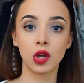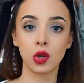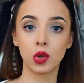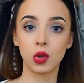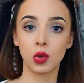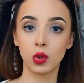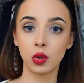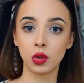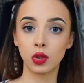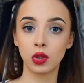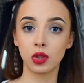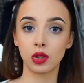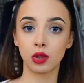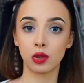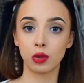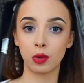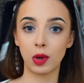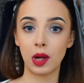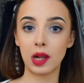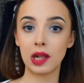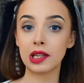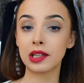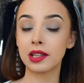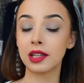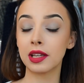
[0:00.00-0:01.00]
good
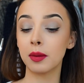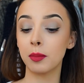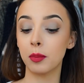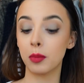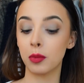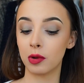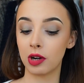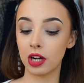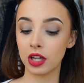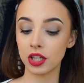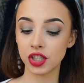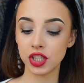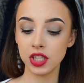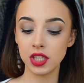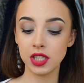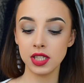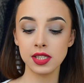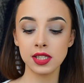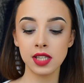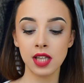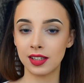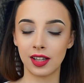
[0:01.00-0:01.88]
quality brushes.